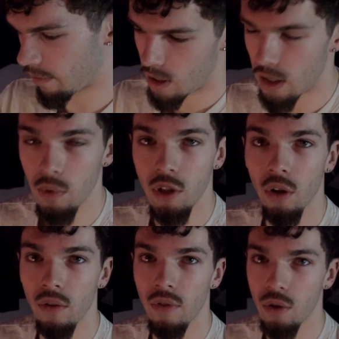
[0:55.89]
And then we show
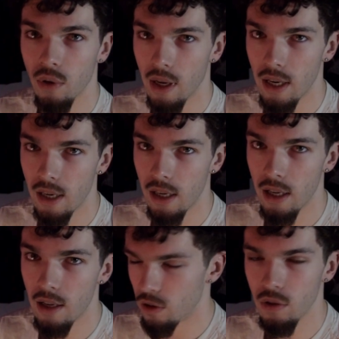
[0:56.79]
the visual
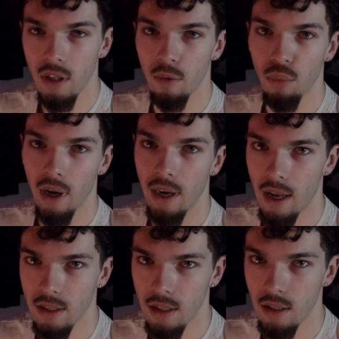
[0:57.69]
identity using brand
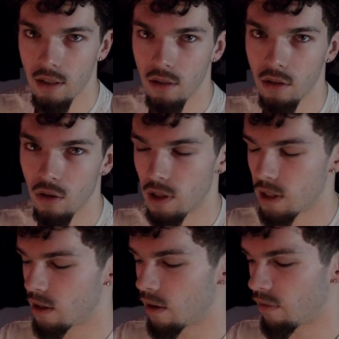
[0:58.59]
assets, so this
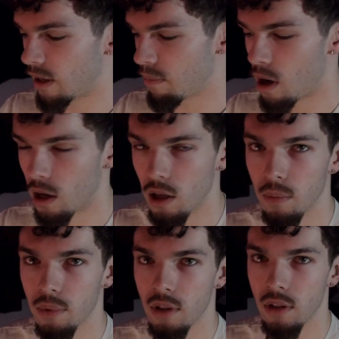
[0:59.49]
is stuff like
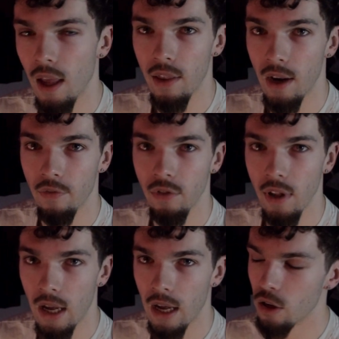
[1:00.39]
mock-ups, and then after
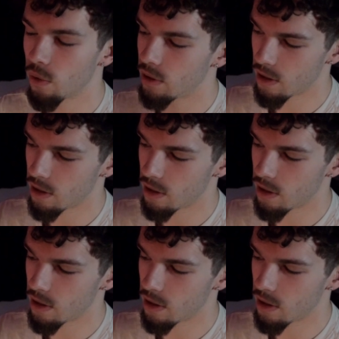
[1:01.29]
that I go into